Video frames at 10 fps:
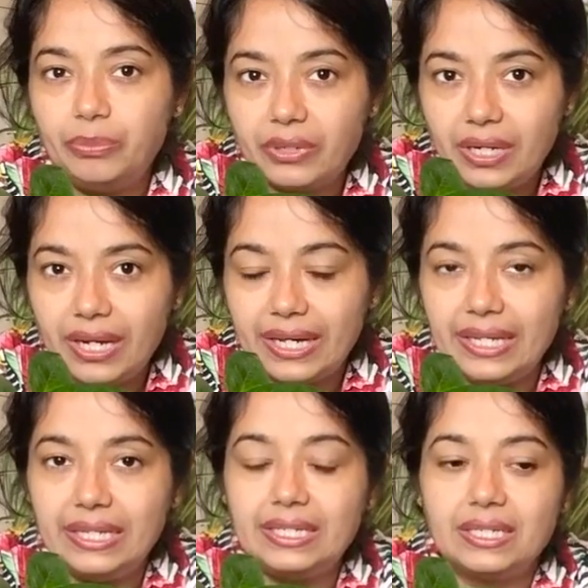
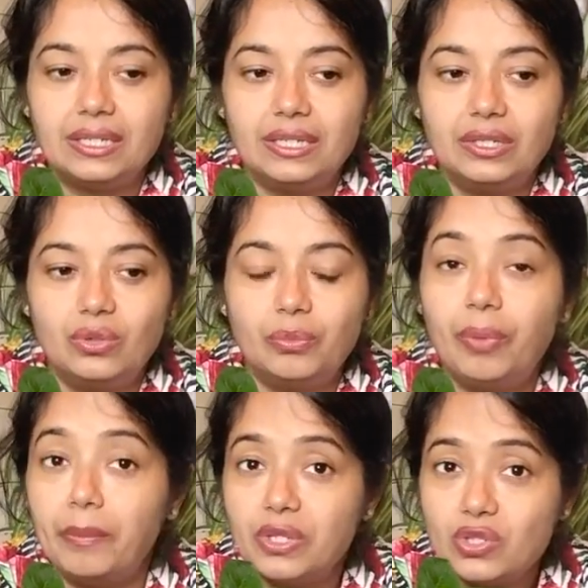perlite,
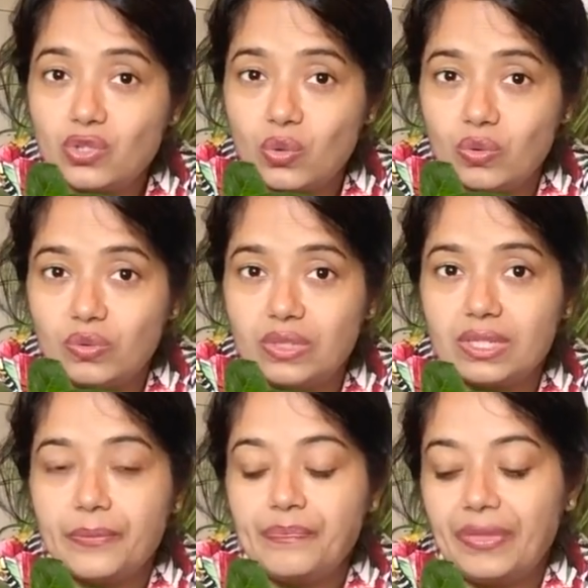pumice stones,
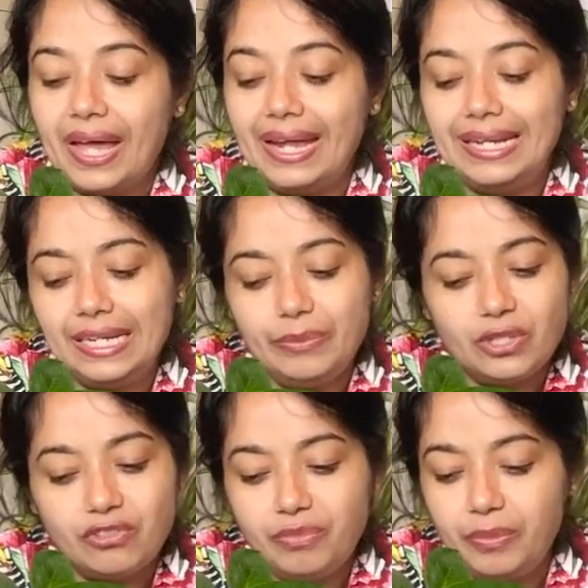and little bit
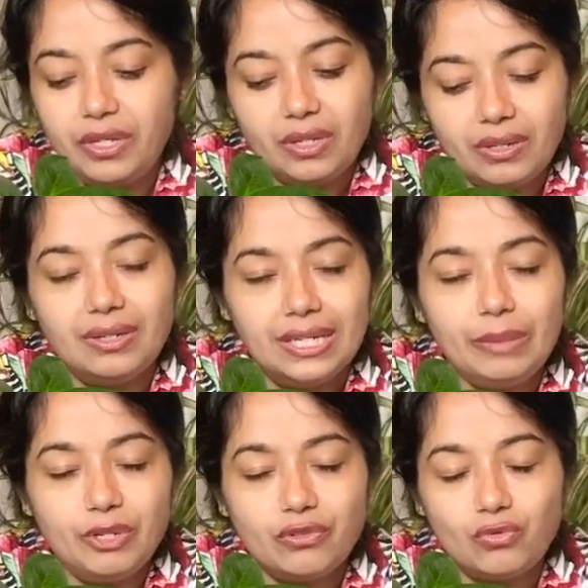
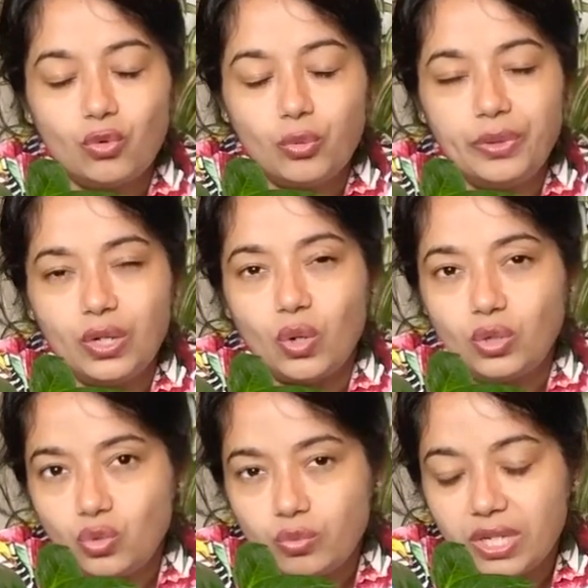of cocoa peat, not
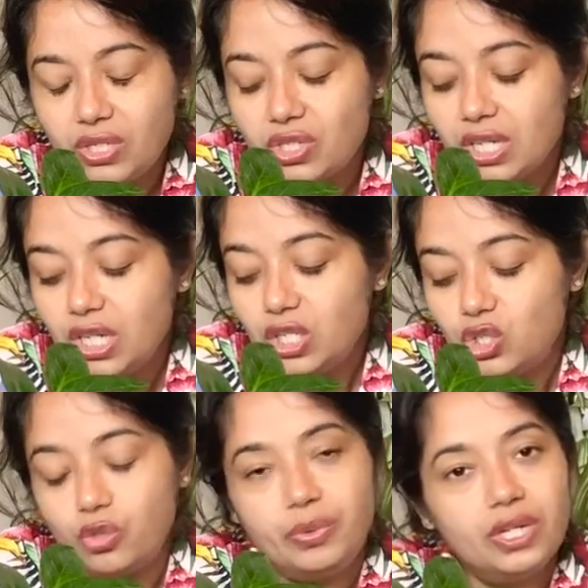too much,
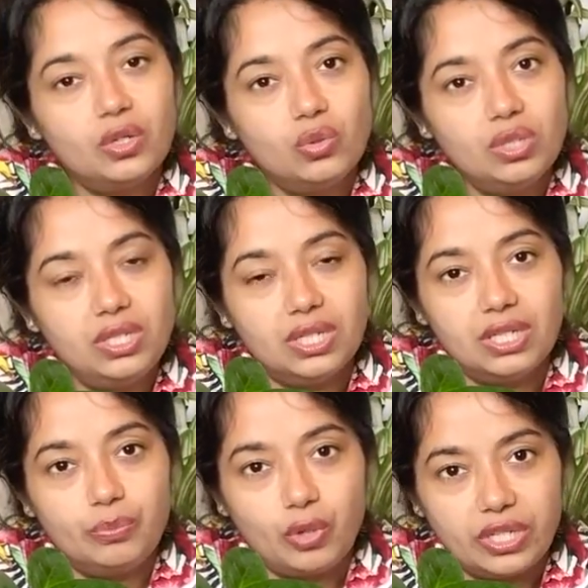should be a good
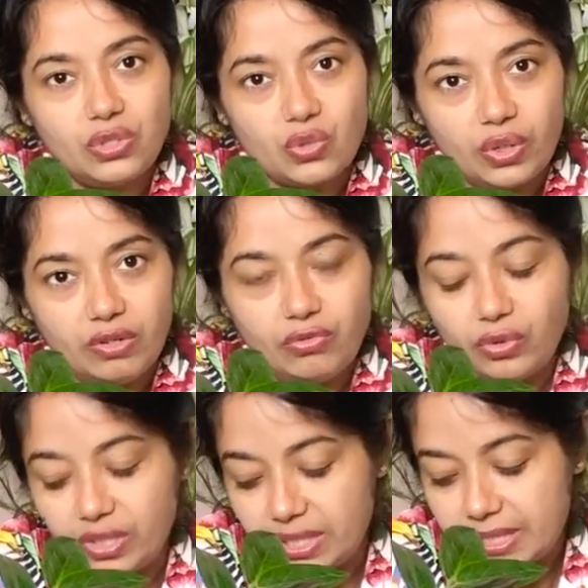potting soil for
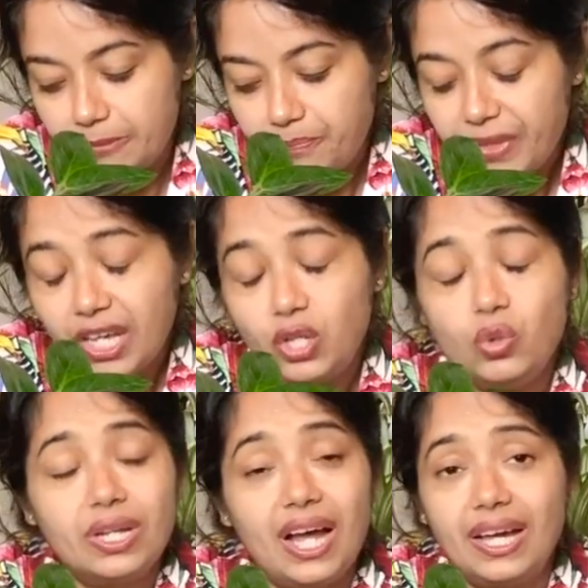this. You
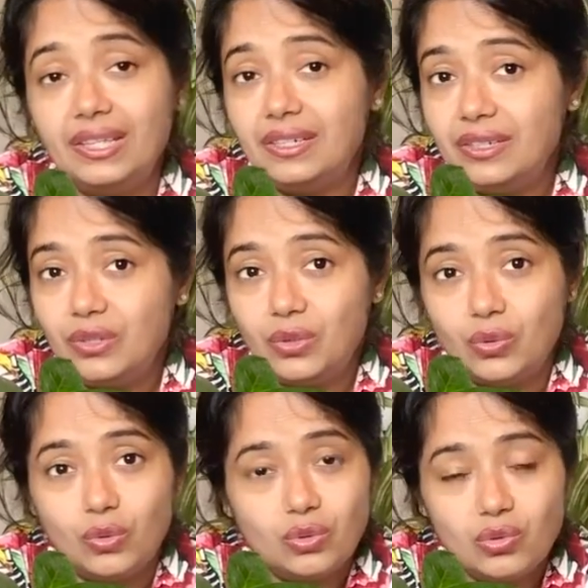can either
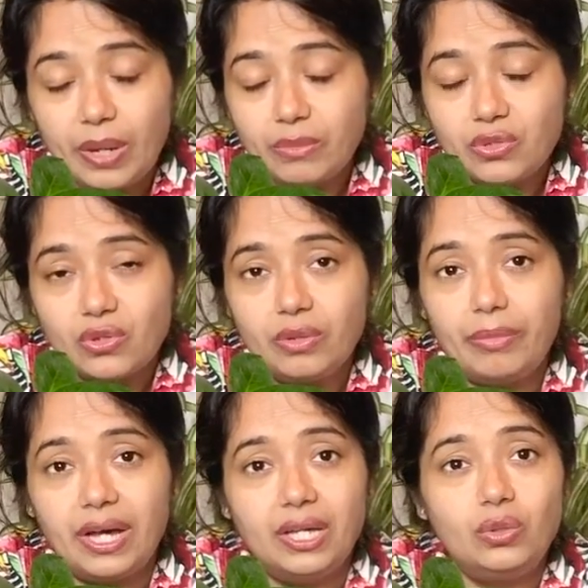go to Amazon,
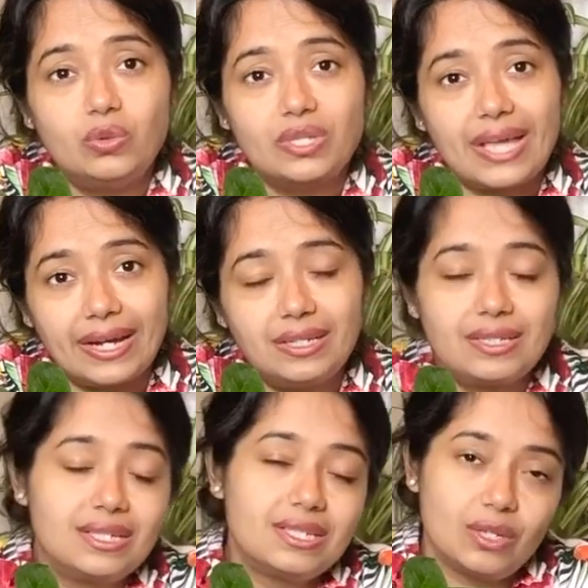buy those cactus
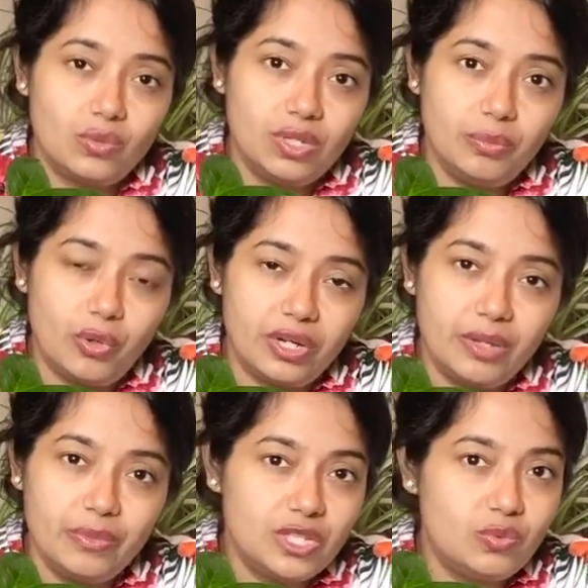and succulent potting
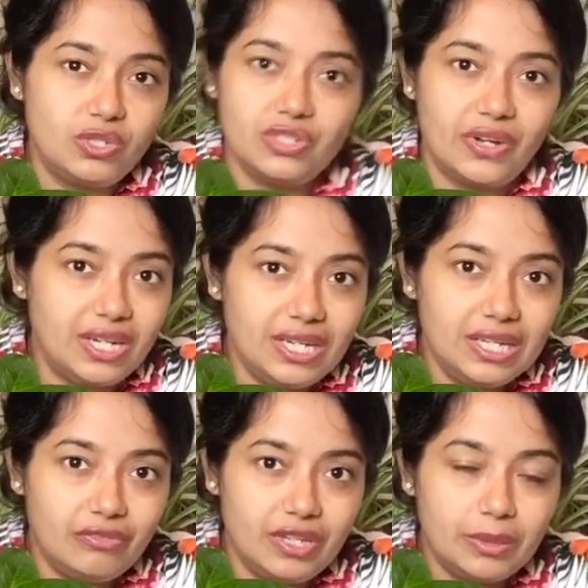mix which is readily
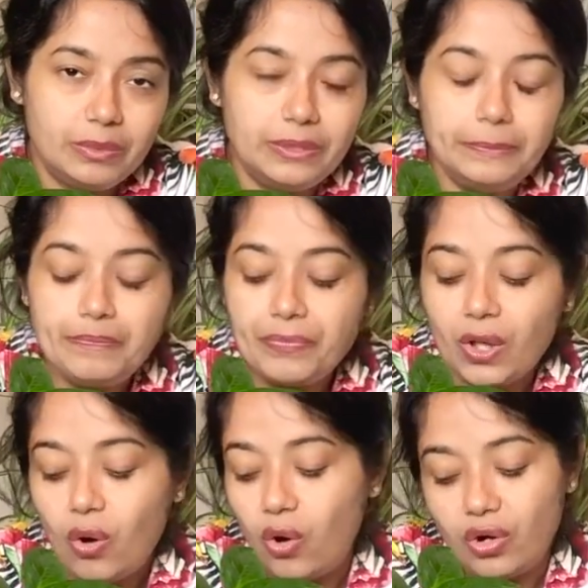available,
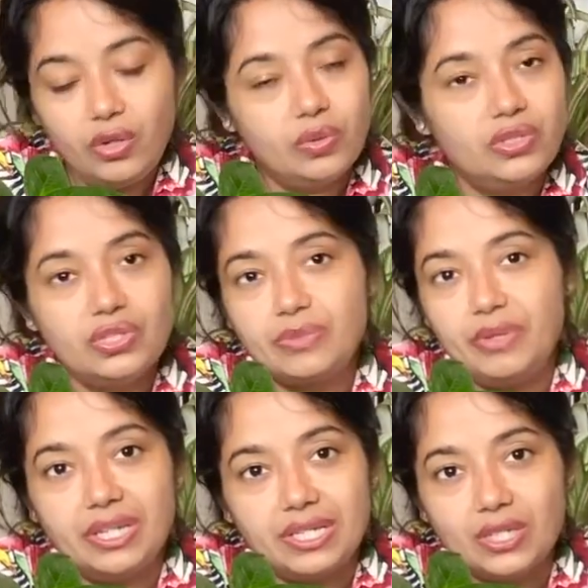or you can just
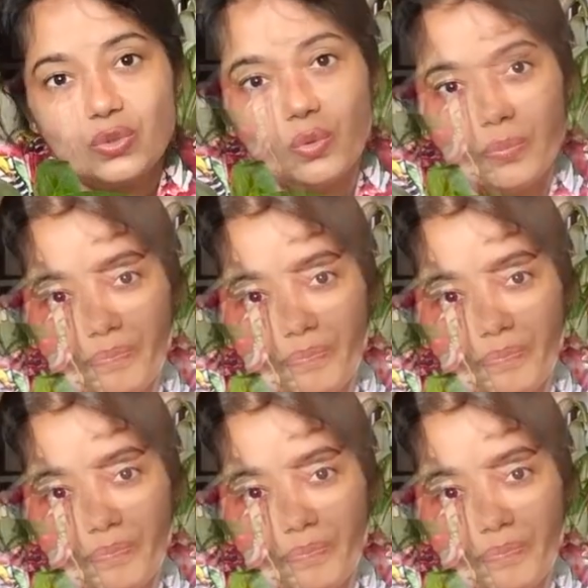make it at home.